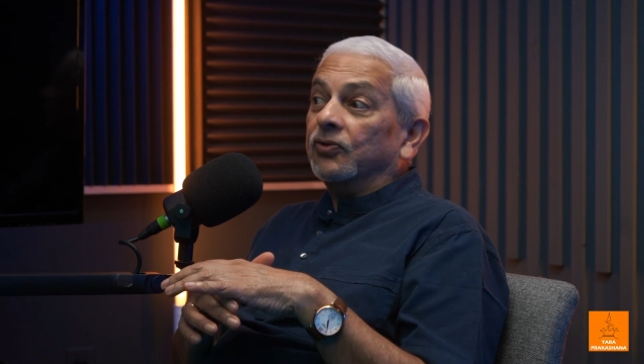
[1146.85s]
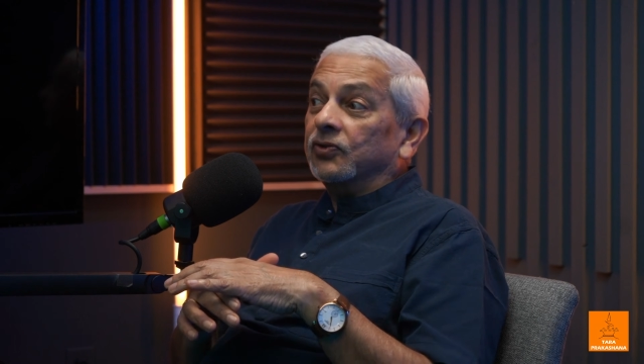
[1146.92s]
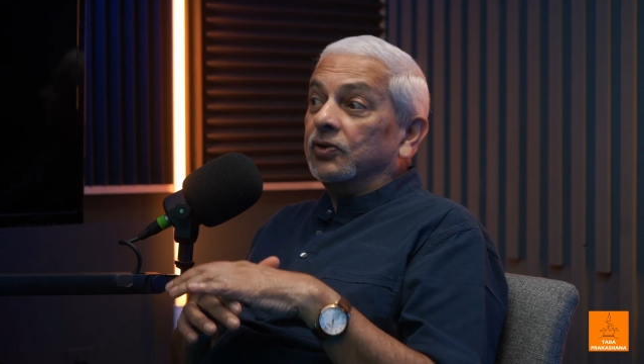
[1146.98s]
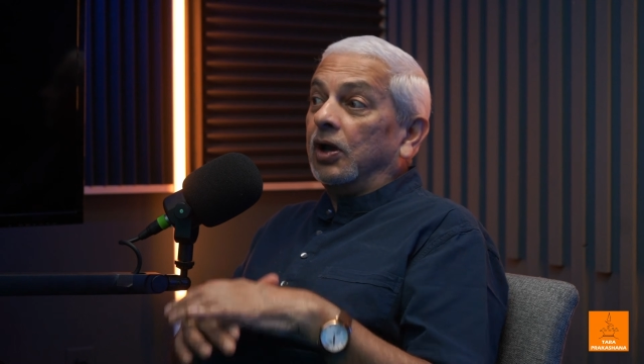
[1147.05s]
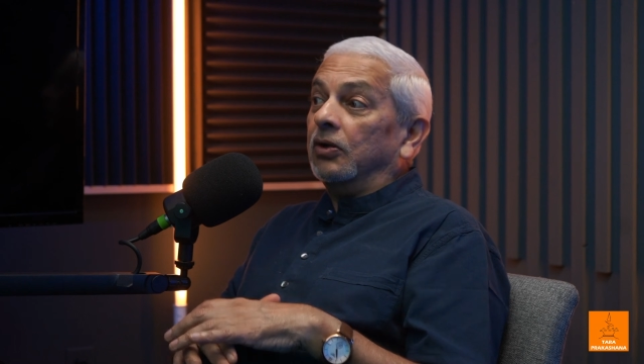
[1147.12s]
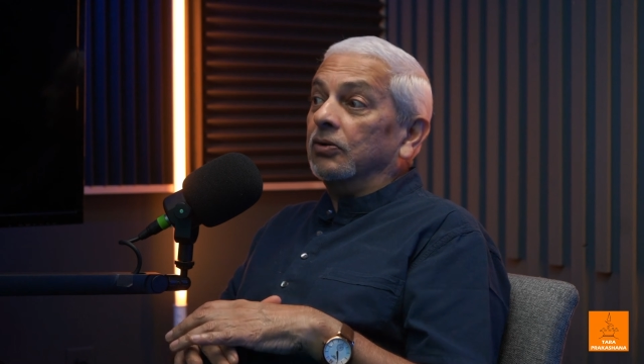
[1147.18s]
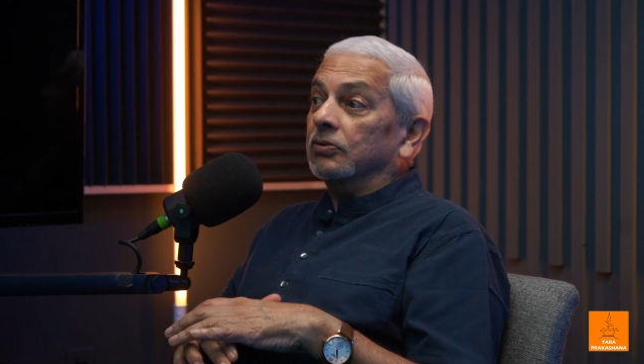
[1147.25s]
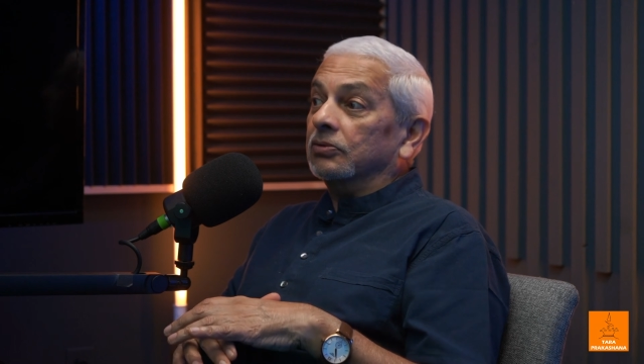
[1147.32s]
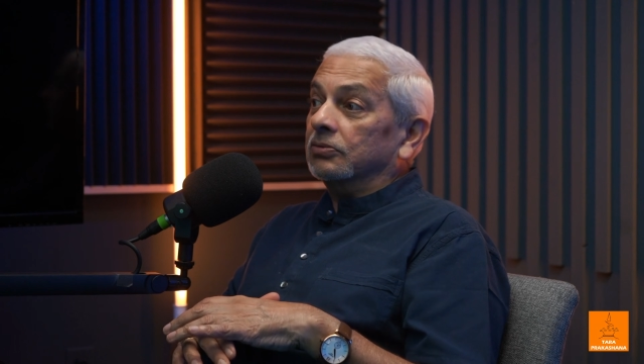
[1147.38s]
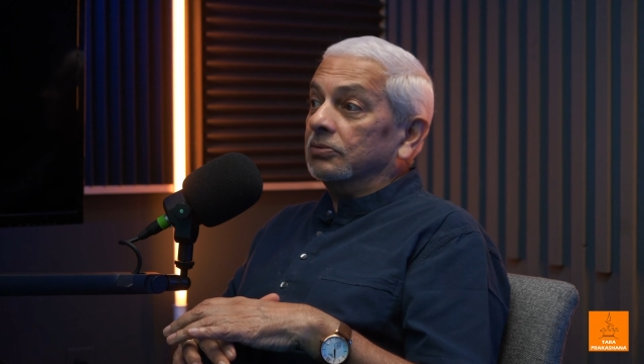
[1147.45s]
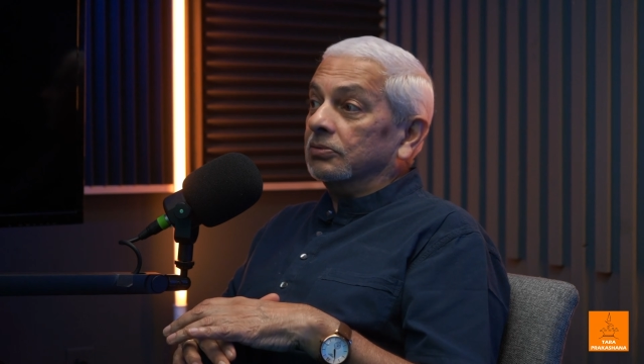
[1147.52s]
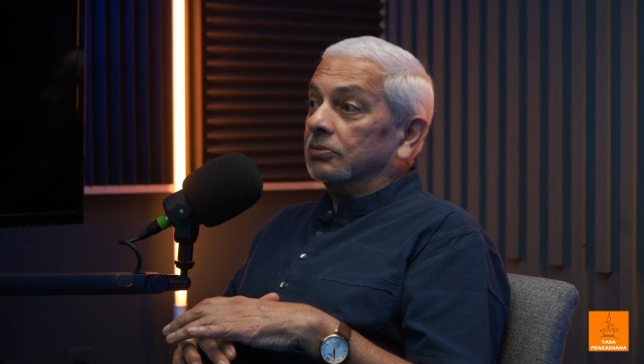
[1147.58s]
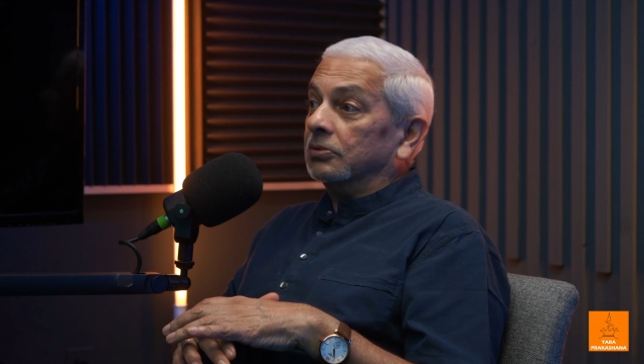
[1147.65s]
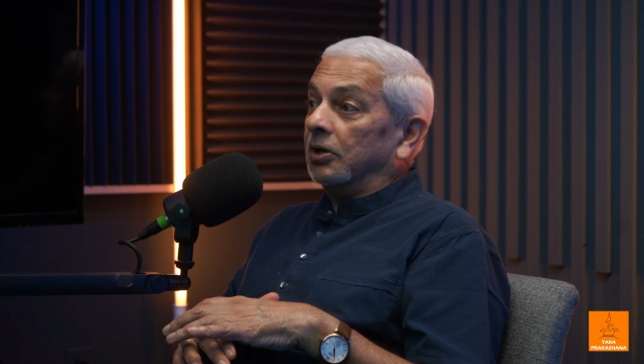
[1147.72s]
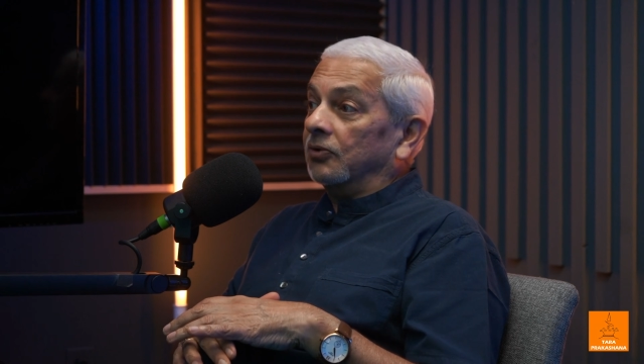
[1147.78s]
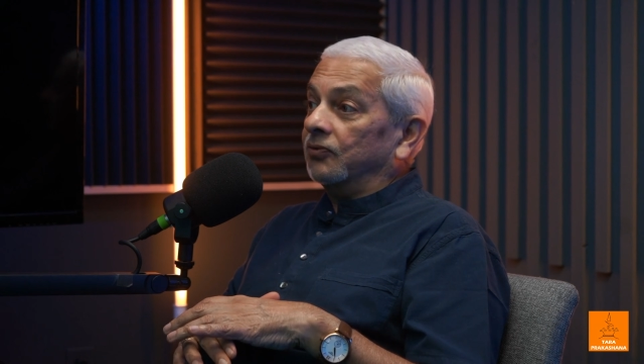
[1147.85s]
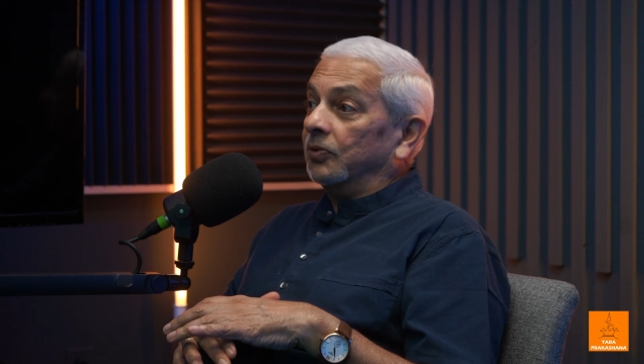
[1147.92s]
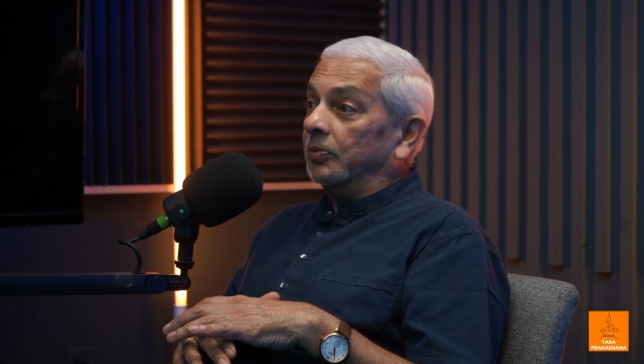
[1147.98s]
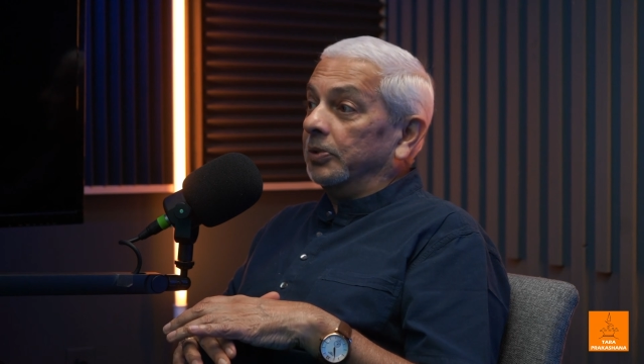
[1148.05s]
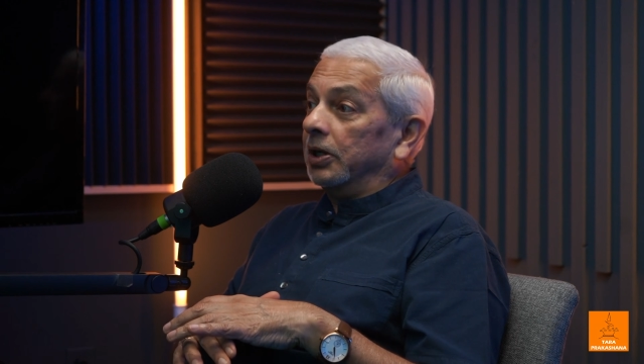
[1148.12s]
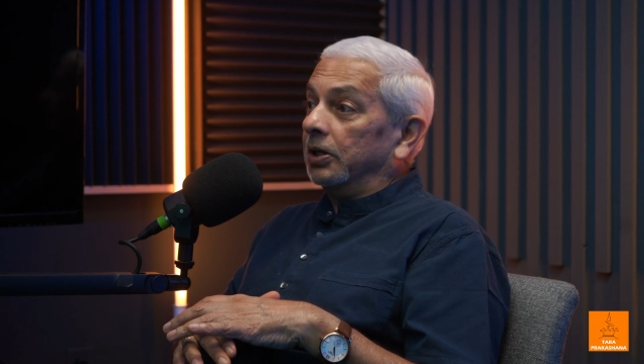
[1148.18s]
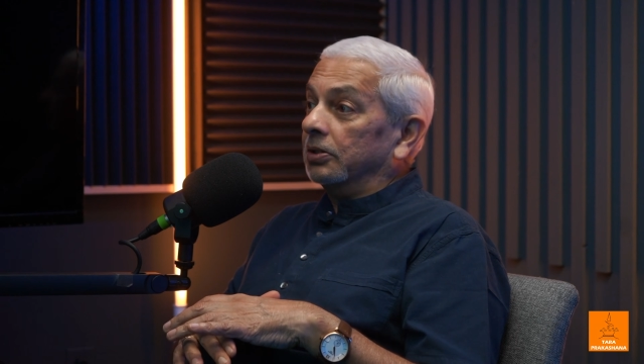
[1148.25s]
down, God
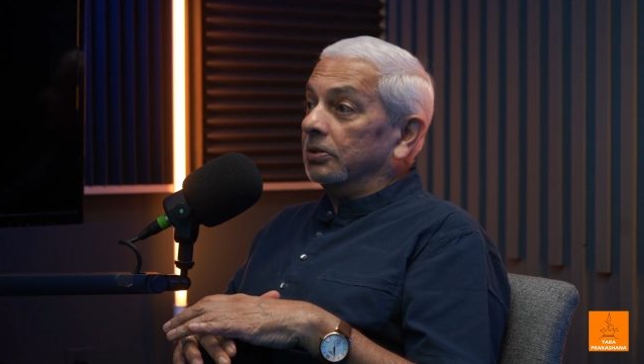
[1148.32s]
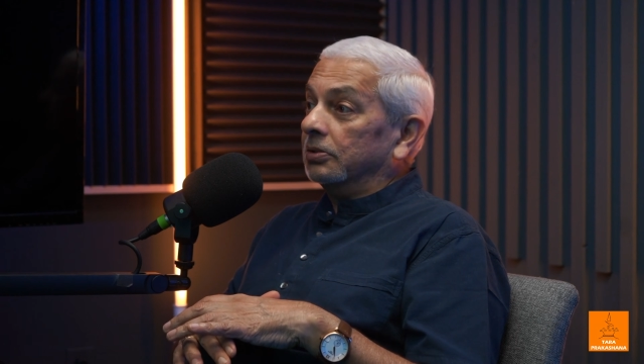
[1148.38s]
forbid,